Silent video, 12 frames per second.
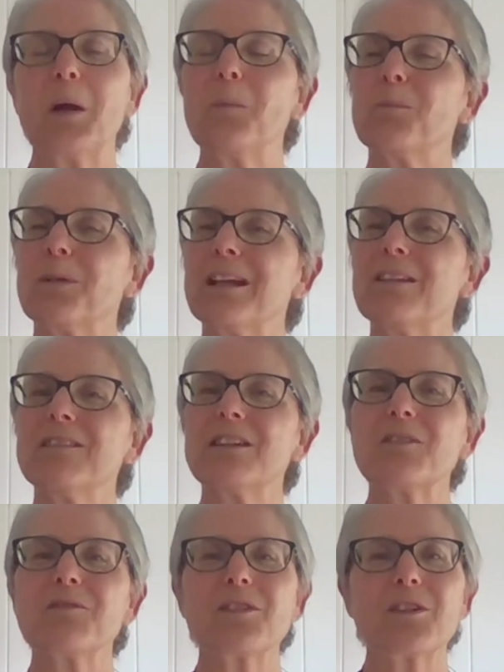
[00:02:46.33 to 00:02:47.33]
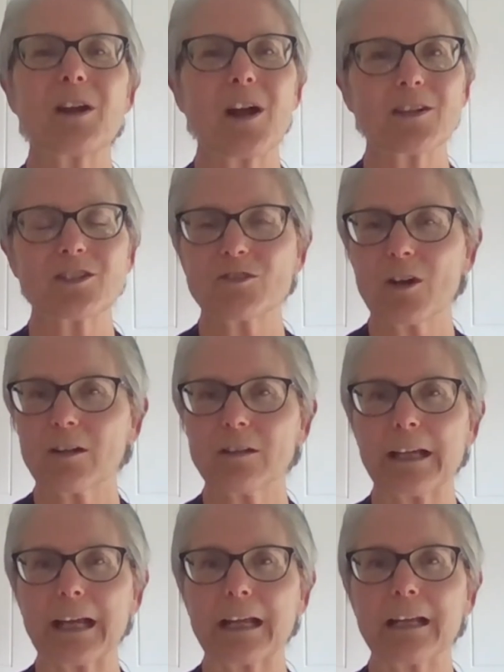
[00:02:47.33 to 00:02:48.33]
But even if they're not
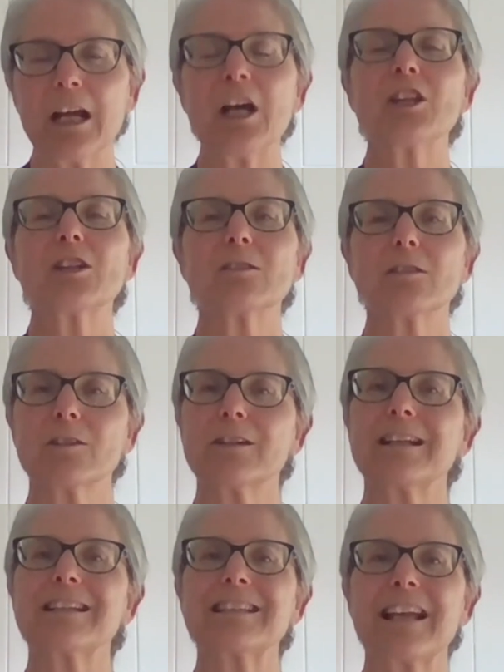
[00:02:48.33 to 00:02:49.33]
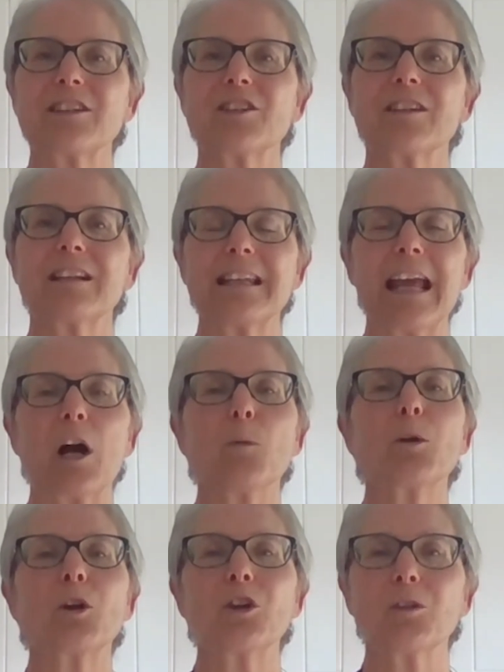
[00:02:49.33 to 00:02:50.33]
struggling, the learning center can help
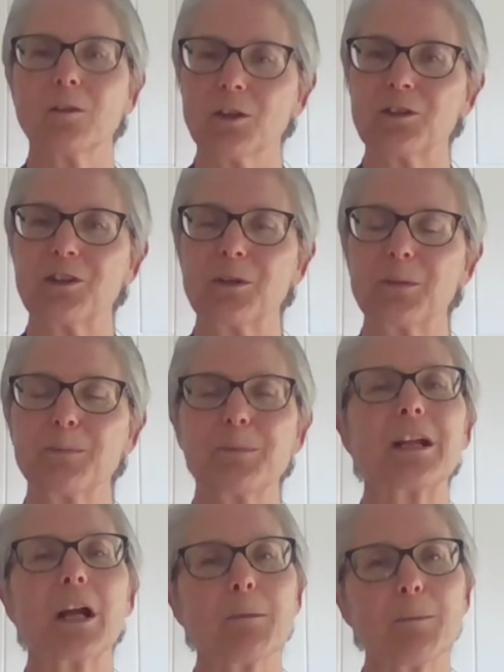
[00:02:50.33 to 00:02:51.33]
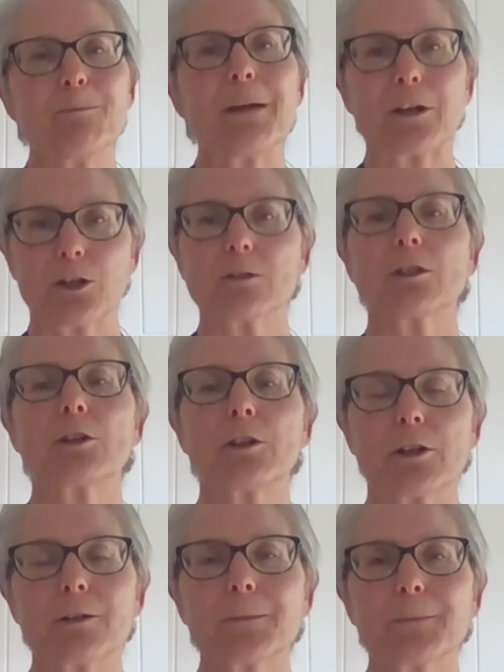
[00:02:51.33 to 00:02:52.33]
a good learner become a better
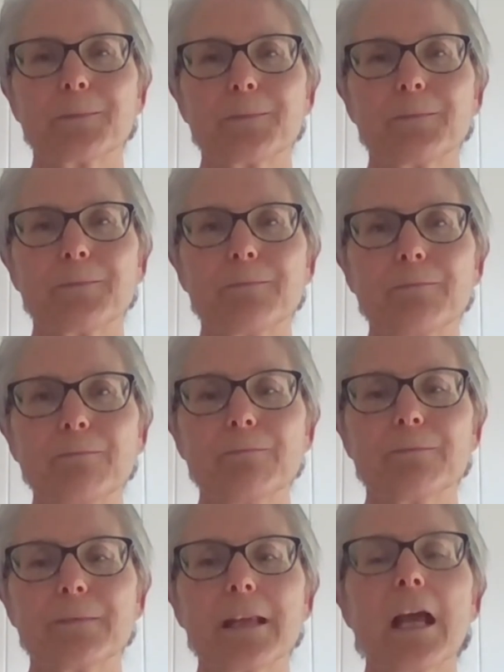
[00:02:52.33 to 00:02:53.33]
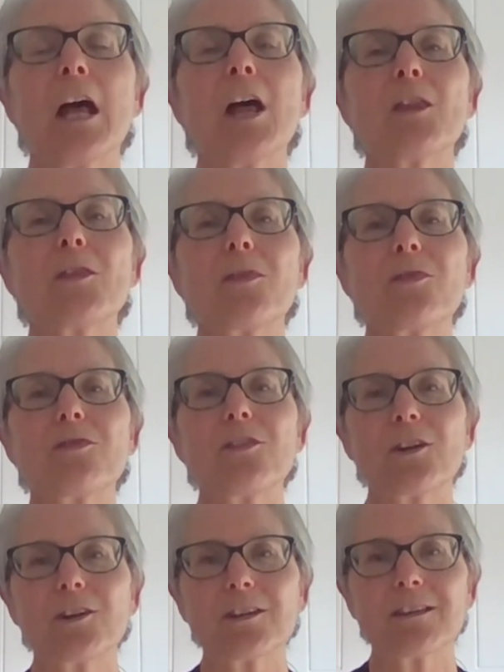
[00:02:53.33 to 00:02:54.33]
learner. The
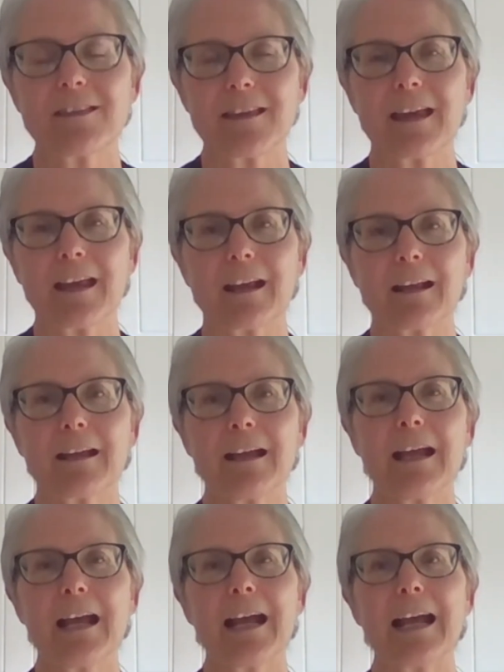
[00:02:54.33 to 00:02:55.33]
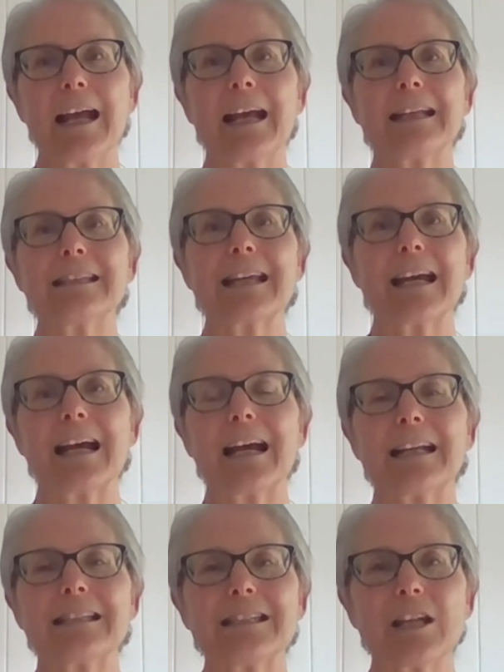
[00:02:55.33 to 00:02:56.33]
third thing, and
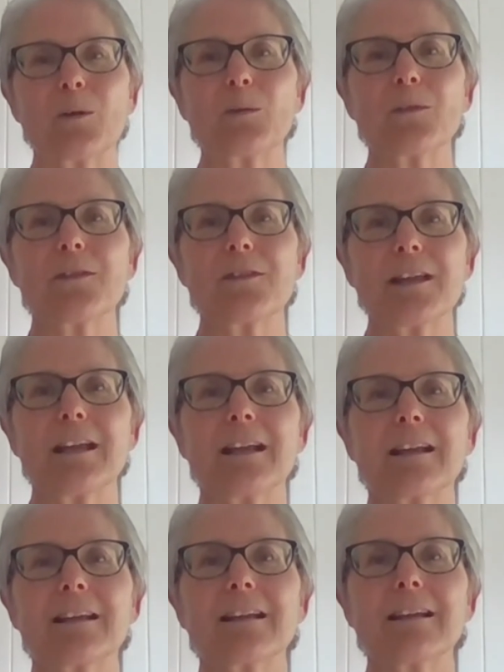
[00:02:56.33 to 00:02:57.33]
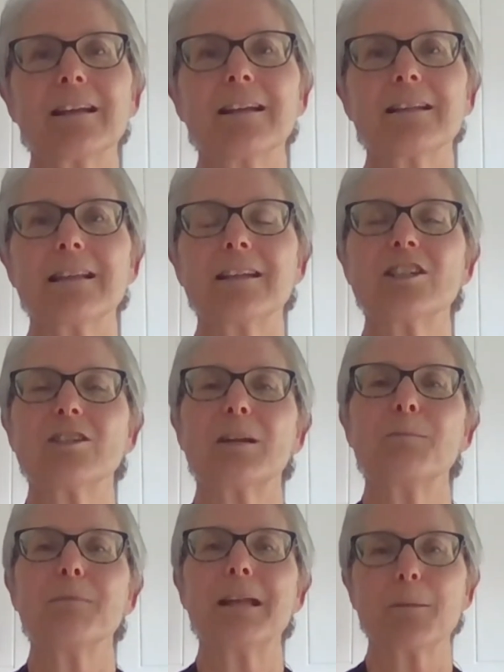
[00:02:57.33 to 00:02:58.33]
I don't think that you
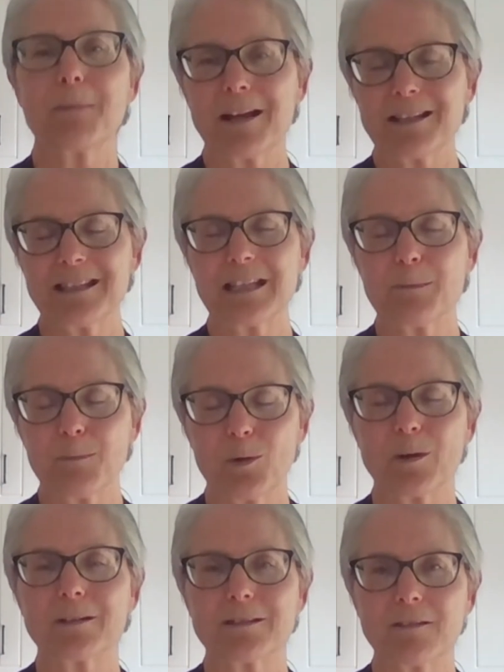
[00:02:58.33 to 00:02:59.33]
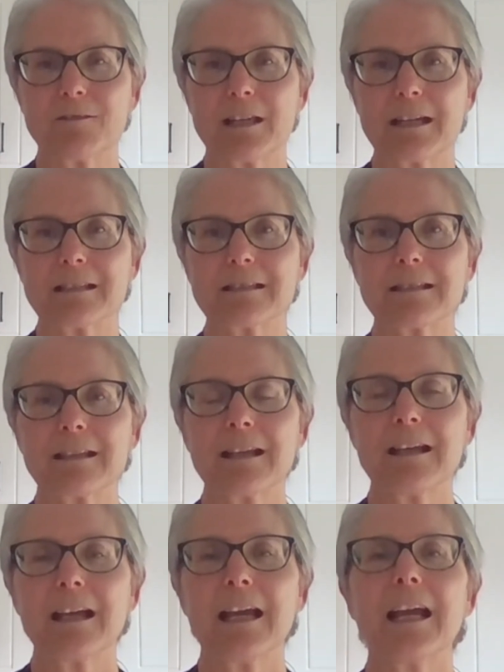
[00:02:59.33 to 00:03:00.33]
can minimize the importance of this,
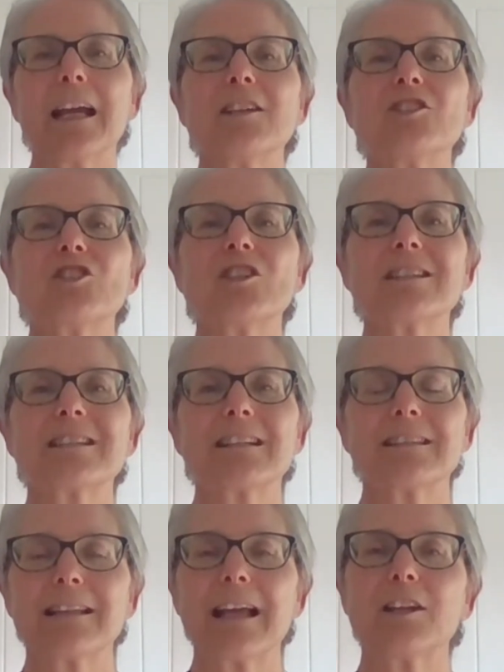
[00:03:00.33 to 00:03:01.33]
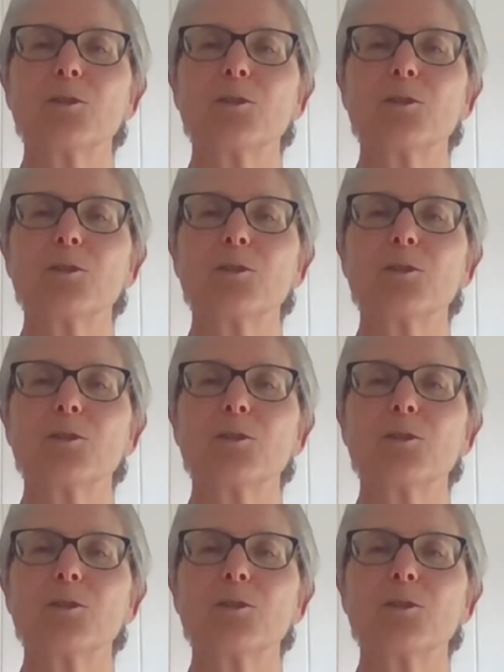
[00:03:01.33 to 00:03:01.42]
is just let